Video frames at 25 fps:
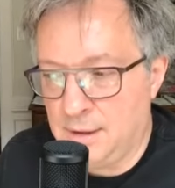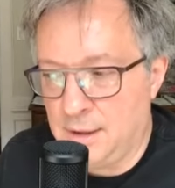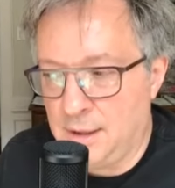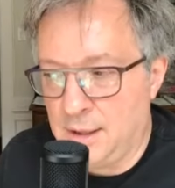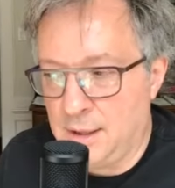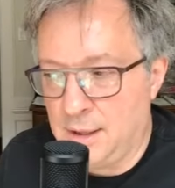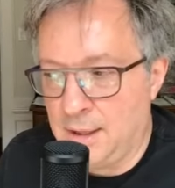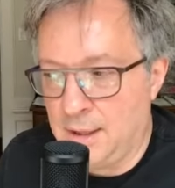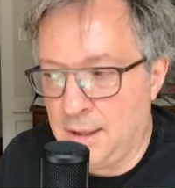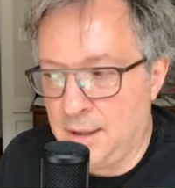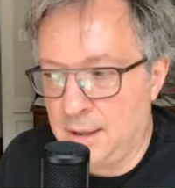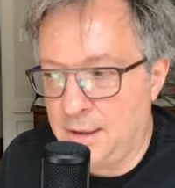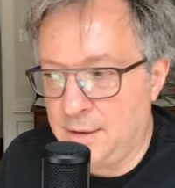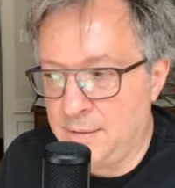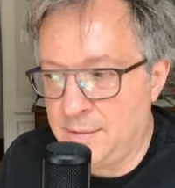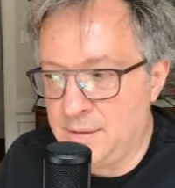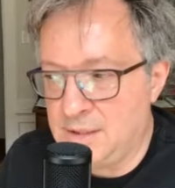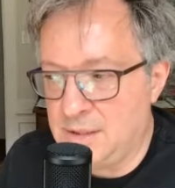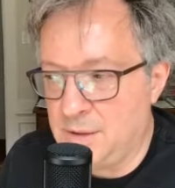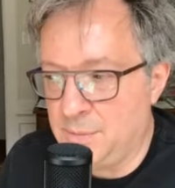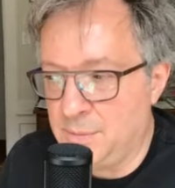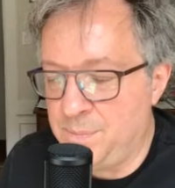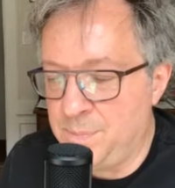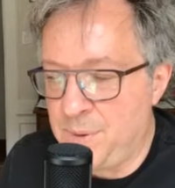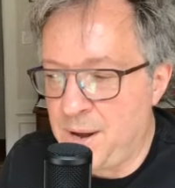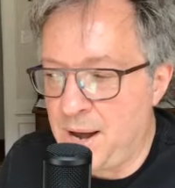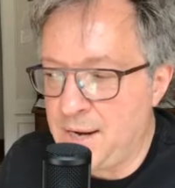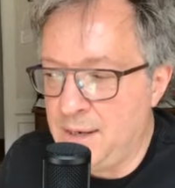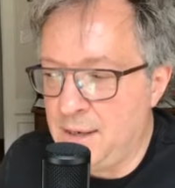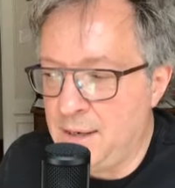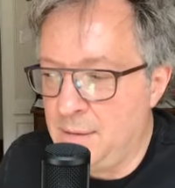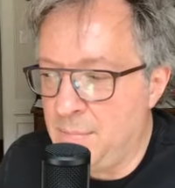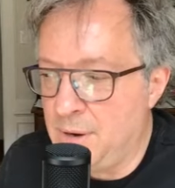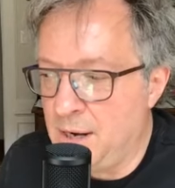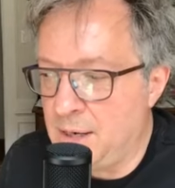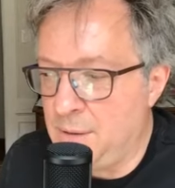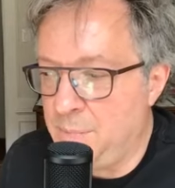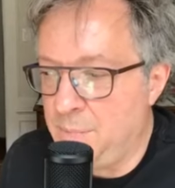so Biden
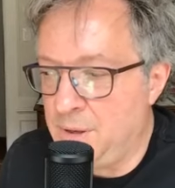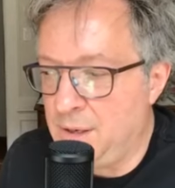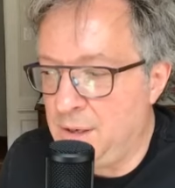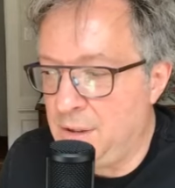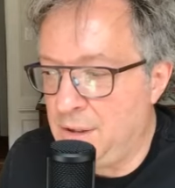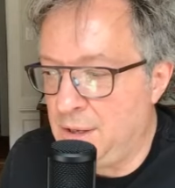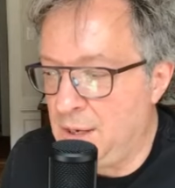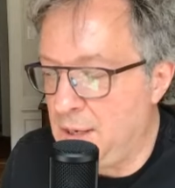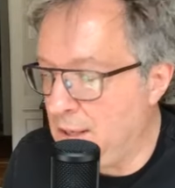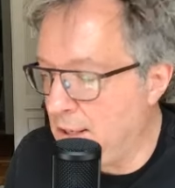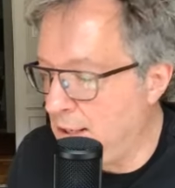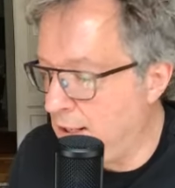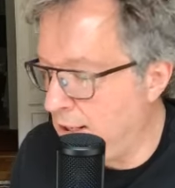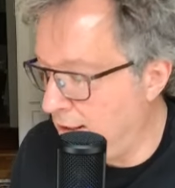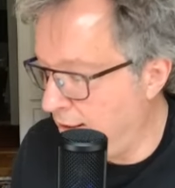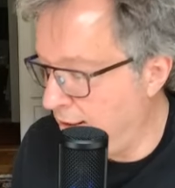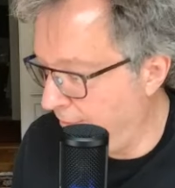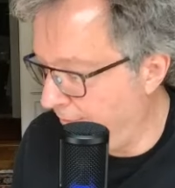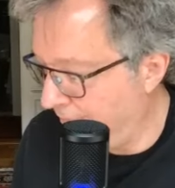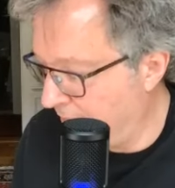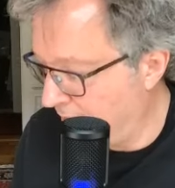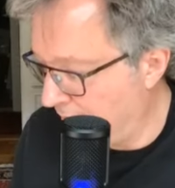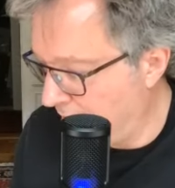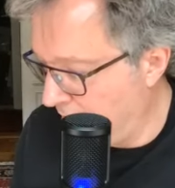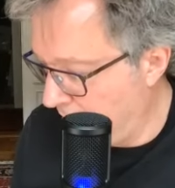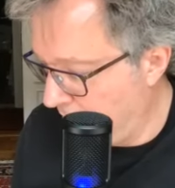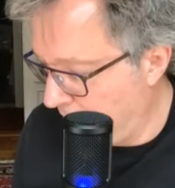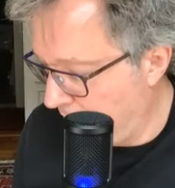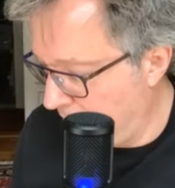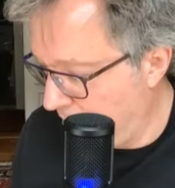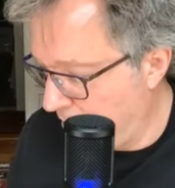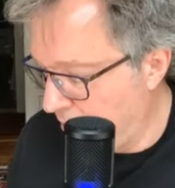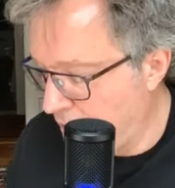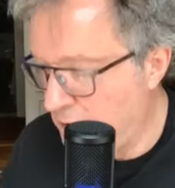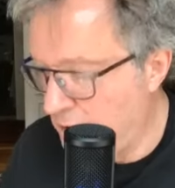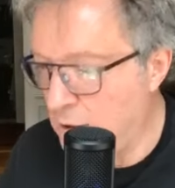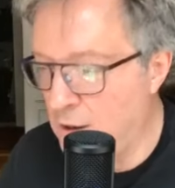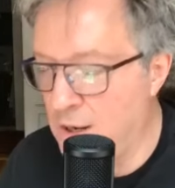might be thinking,
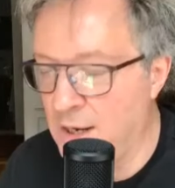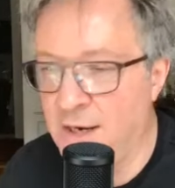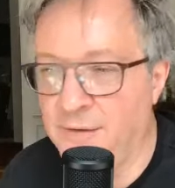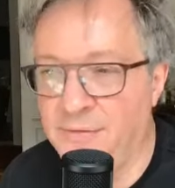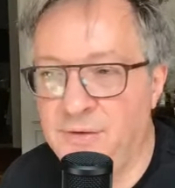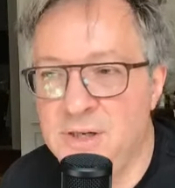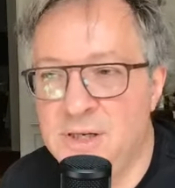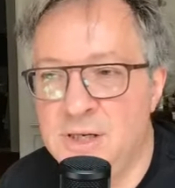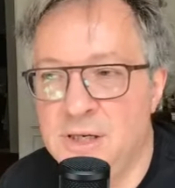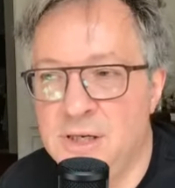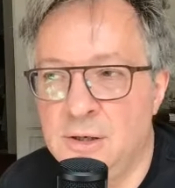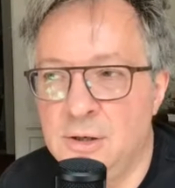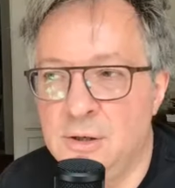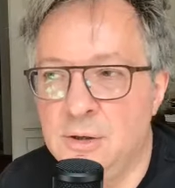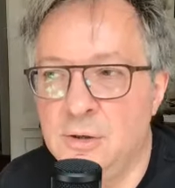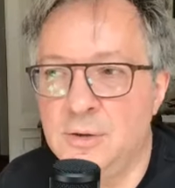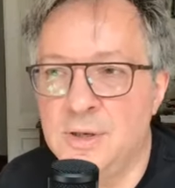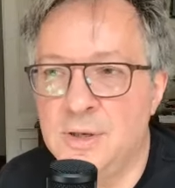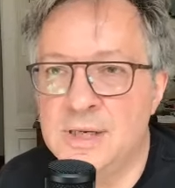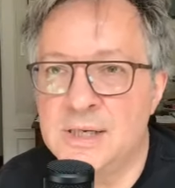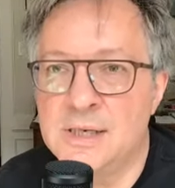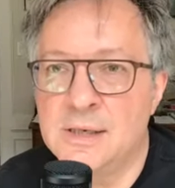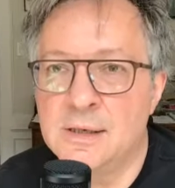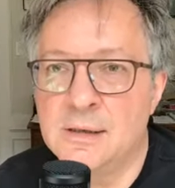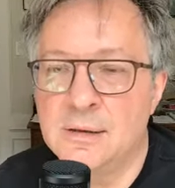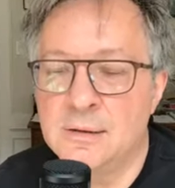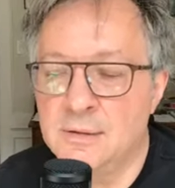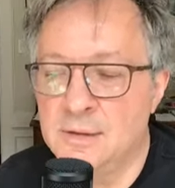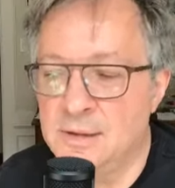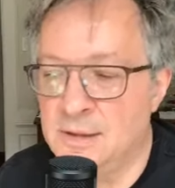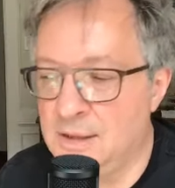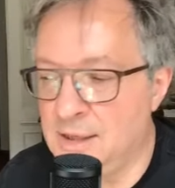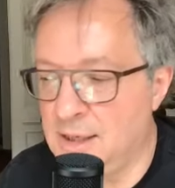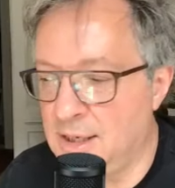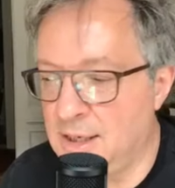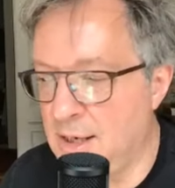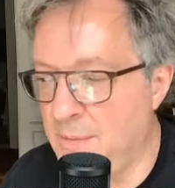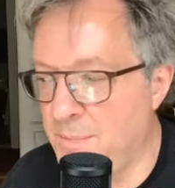all I have to do is
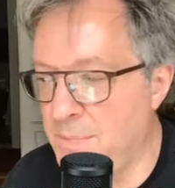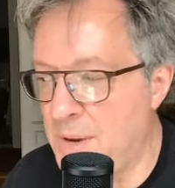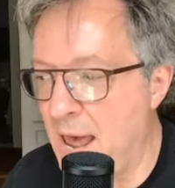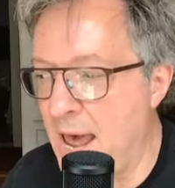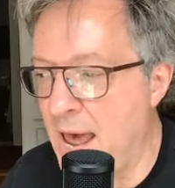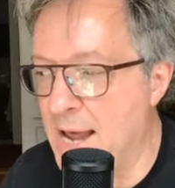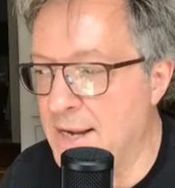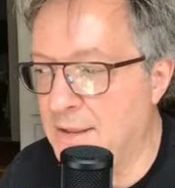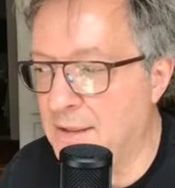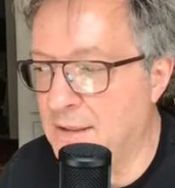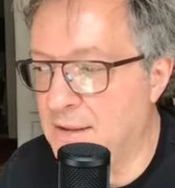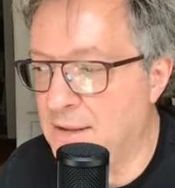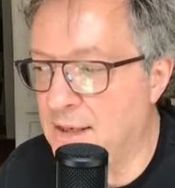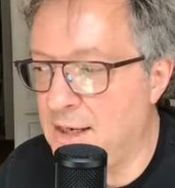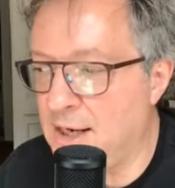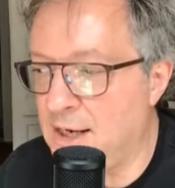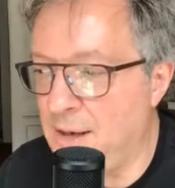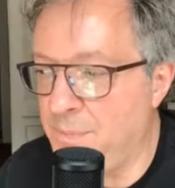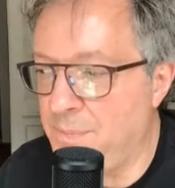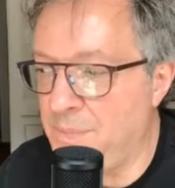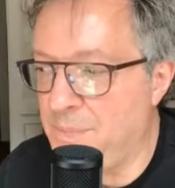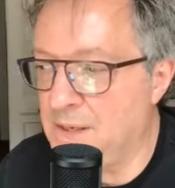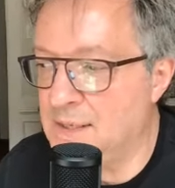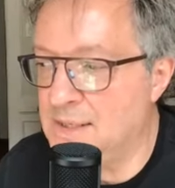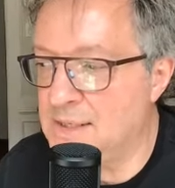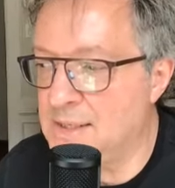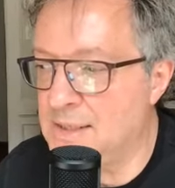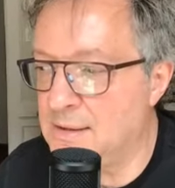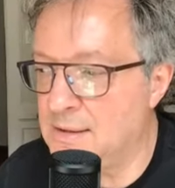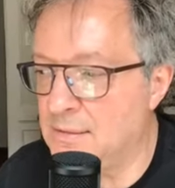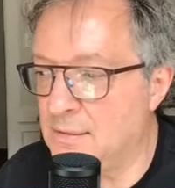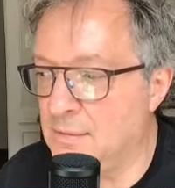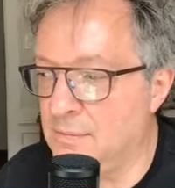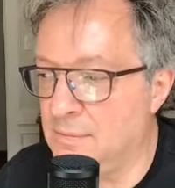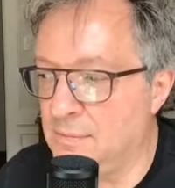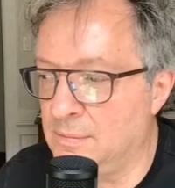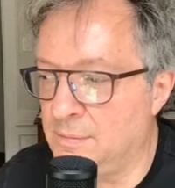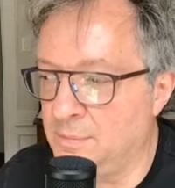keep this,
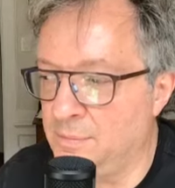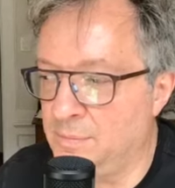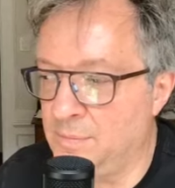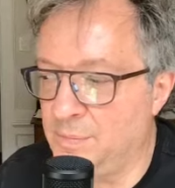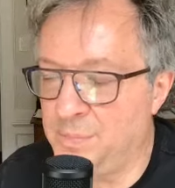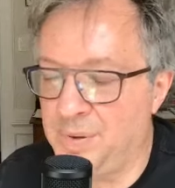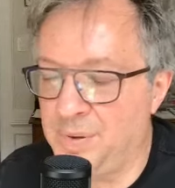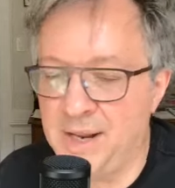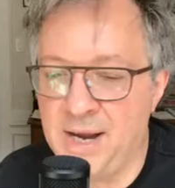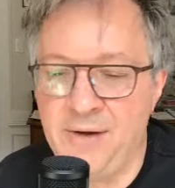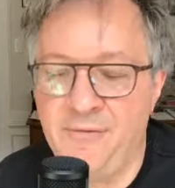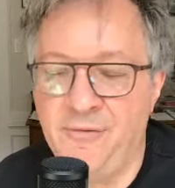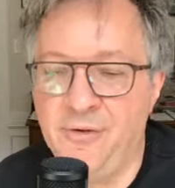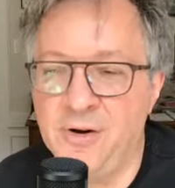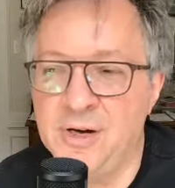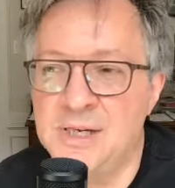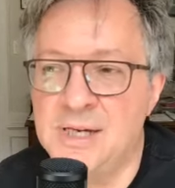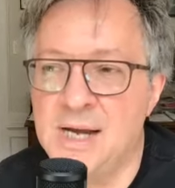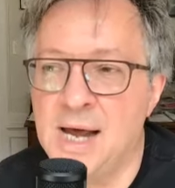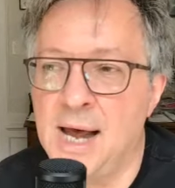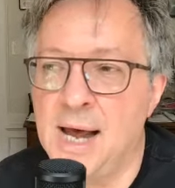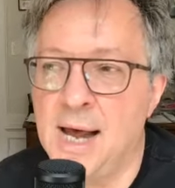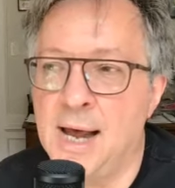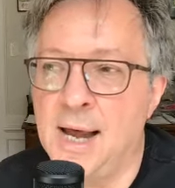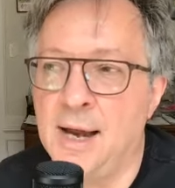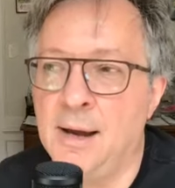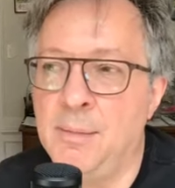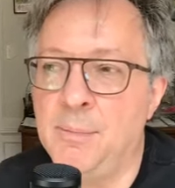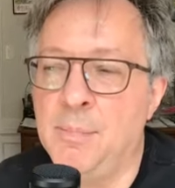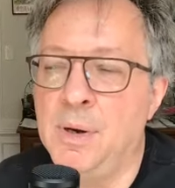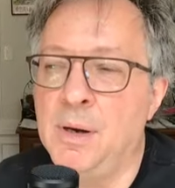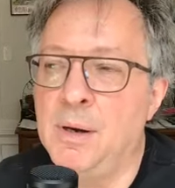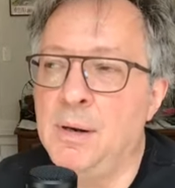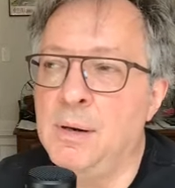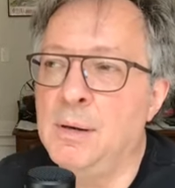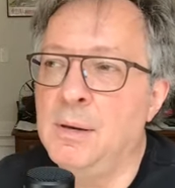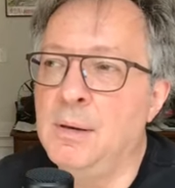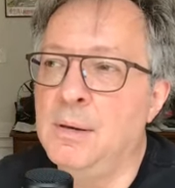play for
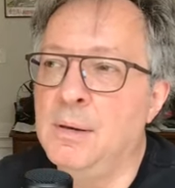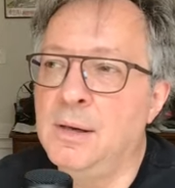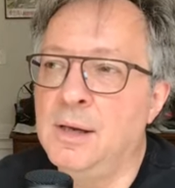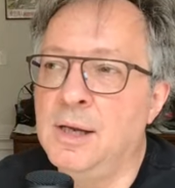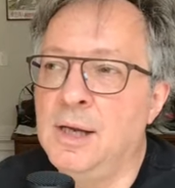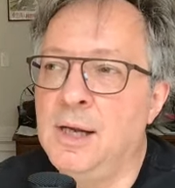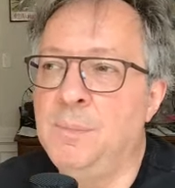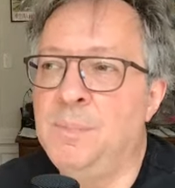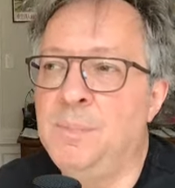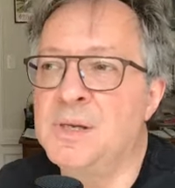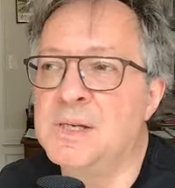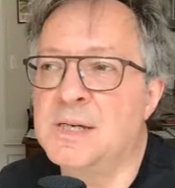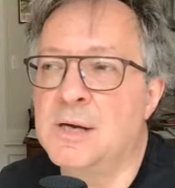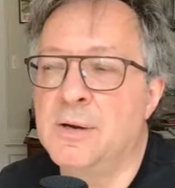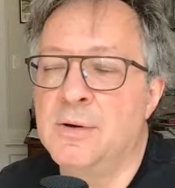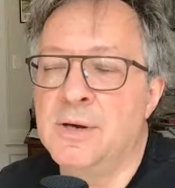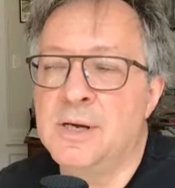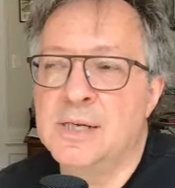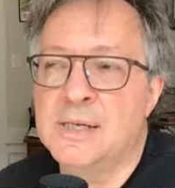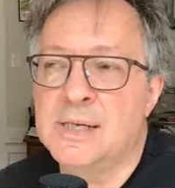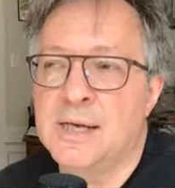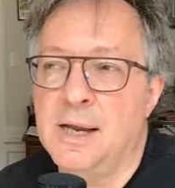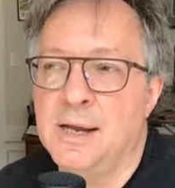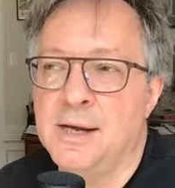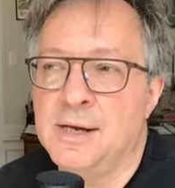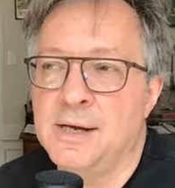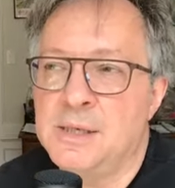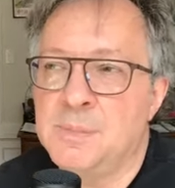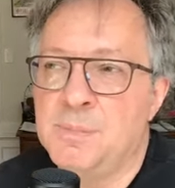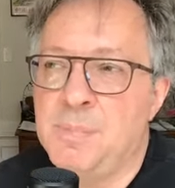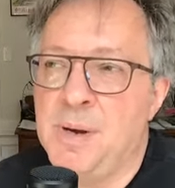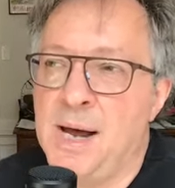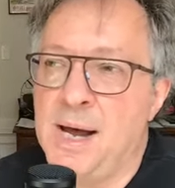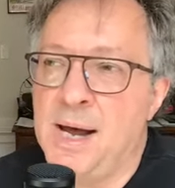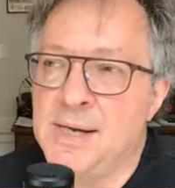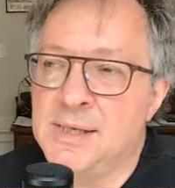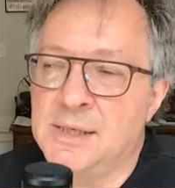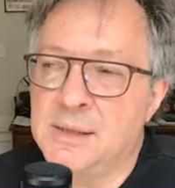time, keep this going as long as
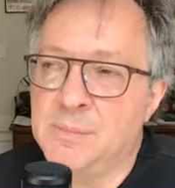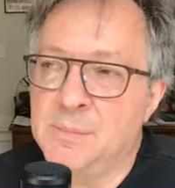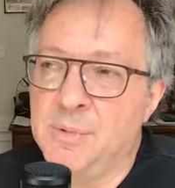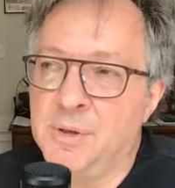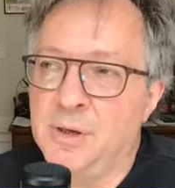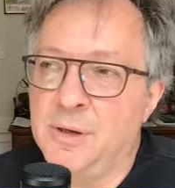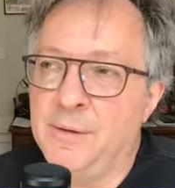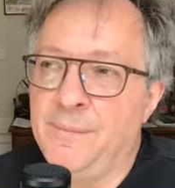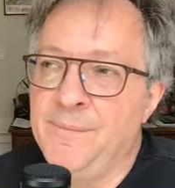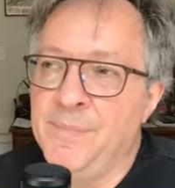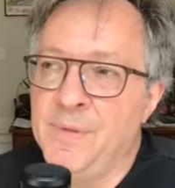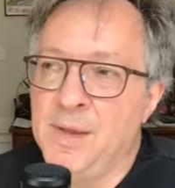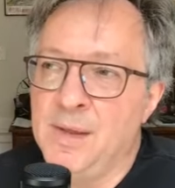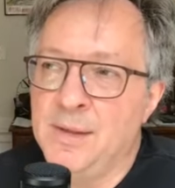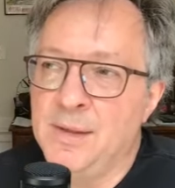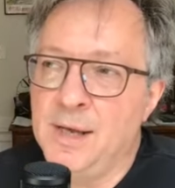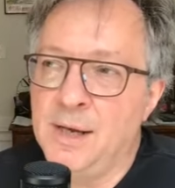possible.